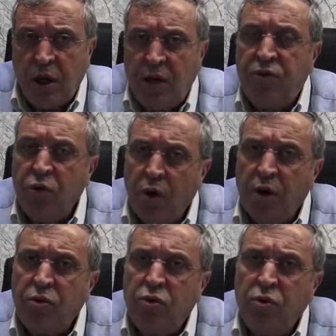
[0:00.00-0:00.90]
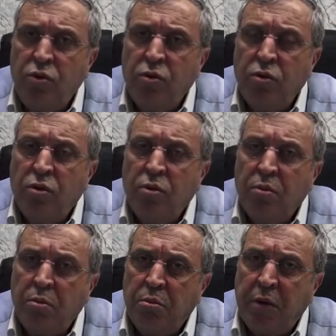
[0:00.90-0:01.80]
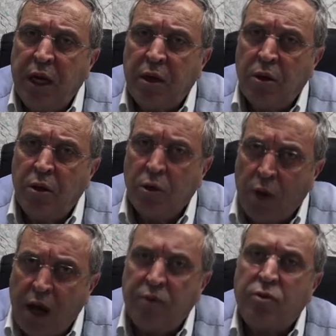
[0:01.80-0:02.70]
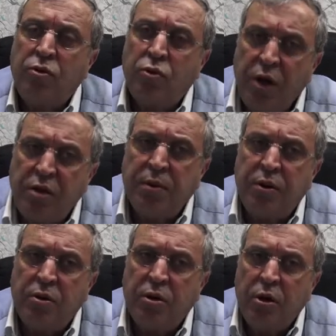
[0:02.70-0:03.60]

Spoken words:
If you want to make a right treatment,